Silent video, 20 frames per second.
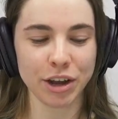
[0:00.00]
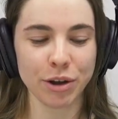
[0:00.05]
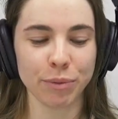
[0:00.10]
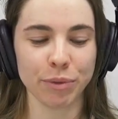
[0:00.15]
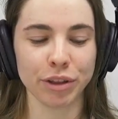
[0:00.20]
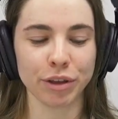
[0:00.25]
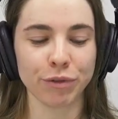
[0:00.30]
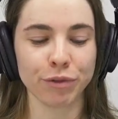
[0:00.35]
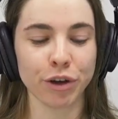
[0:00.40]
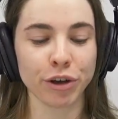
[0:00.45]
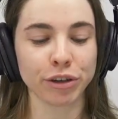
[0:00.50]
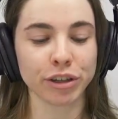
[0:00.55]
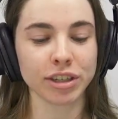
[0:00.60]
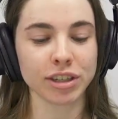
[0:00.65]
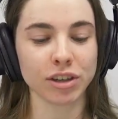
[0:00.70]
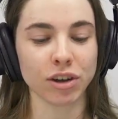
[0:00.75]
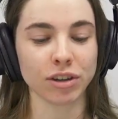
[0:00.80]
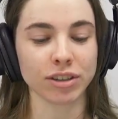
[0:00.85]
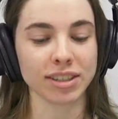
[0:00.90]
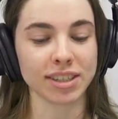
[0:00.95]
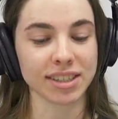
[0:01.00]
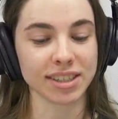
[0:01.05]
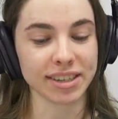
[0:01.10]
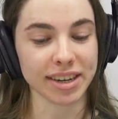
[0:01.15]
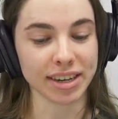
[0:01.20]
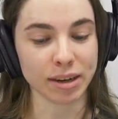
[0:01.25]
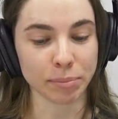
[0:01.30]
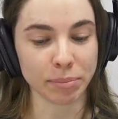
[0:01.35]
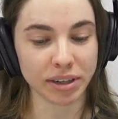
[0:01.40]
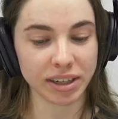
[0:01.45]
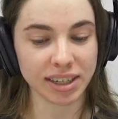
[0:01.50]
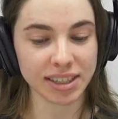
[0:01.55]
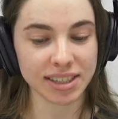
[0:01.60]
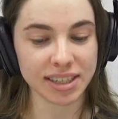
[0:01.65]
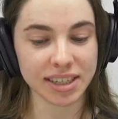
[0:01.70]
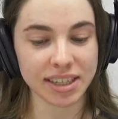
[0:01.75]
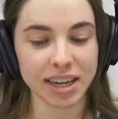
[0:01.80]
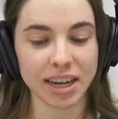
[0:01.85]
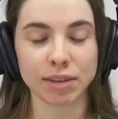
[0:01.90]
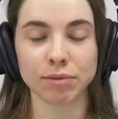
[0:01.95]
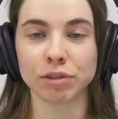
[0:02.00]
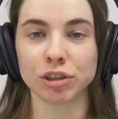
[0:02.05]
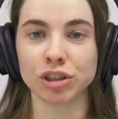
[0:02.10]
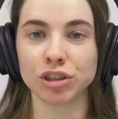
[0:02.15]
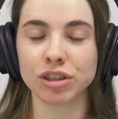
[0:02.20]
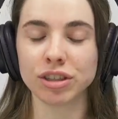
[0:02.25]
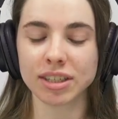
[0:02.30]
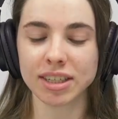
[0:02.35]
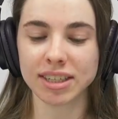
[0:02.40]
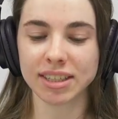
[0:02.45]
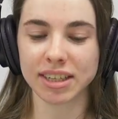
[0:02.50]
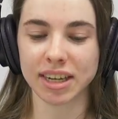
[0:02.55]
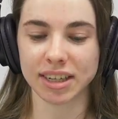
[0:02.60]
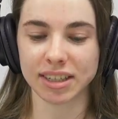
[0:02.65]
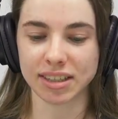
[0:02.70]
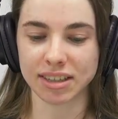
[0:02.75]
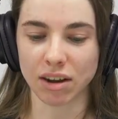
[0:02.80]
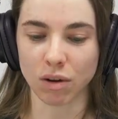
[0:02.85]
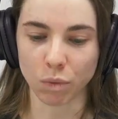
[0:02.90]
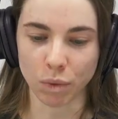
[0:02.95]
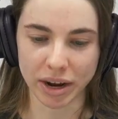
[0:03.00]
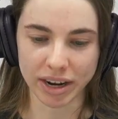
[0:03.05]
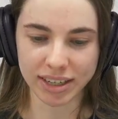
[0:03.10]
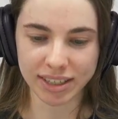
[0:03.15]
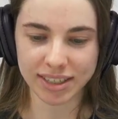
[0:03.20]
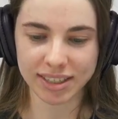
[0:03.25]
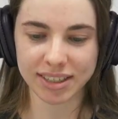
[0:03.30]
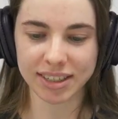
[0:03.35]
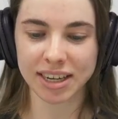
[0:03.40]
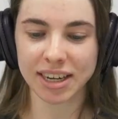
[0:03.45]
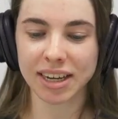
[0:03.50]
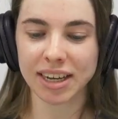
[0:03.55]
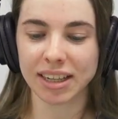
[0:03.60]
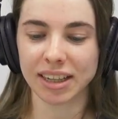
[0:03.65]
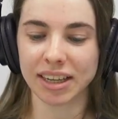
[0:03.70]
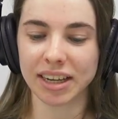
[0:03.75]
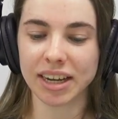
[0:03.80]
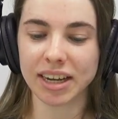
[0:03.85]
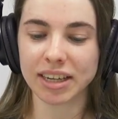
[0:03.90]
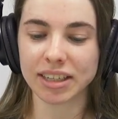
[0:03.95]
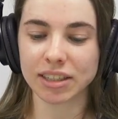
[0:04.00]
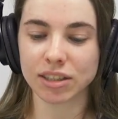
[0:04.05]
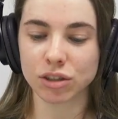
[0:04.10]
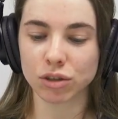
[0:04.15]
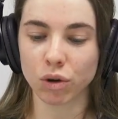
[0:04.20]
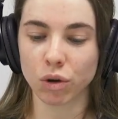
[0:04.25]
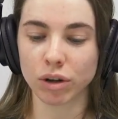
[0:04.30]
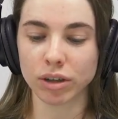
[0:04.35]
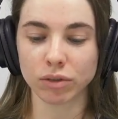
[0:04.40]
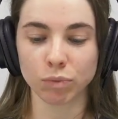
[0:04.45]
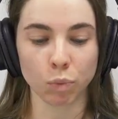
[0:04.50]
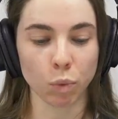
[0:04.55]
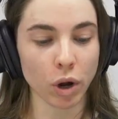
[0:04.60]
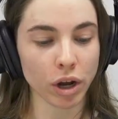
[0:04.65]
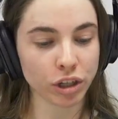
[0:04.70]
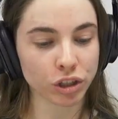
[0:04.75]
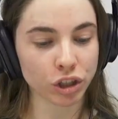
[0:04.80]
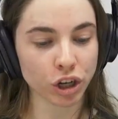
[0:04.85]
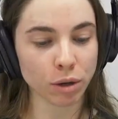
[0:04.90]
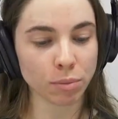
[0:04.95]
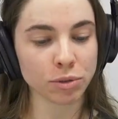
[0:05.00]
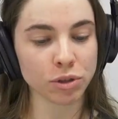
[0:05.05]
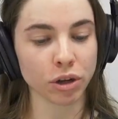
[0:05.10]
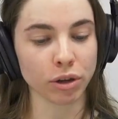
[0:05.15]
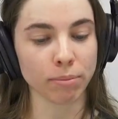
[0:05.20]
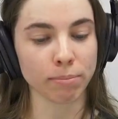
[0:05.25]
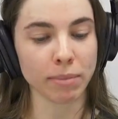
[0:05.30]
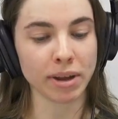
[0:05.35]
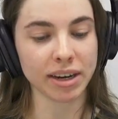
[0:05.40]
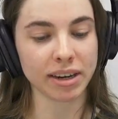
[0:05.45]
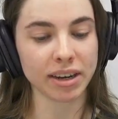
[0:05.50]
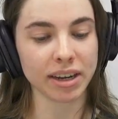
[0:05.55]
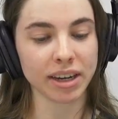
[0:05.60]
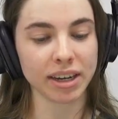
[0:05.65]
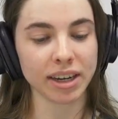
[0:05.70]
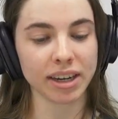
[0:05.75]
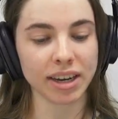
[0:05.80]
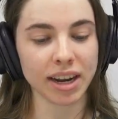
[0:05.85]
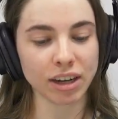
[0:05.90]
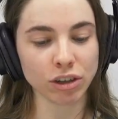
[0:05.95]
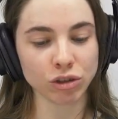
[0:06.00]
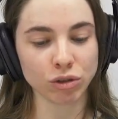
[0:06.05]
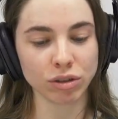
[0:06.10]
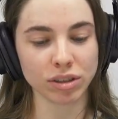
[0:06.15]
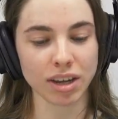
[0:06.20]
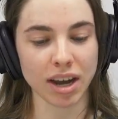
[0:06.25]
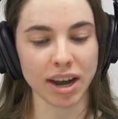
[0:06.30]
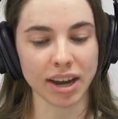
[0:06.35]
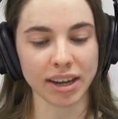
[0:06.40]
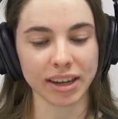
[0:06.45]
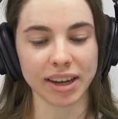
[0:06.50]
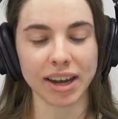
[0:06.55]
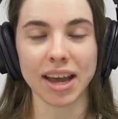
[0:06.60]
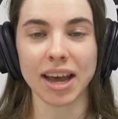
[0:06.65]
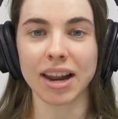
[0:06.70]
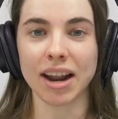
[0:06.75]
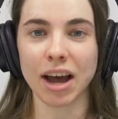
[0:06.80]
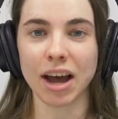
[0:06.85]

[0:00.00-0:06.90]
With a focus on sustainability and reducing textile waste, Leah has taught workshops on mending, natural dyeing, and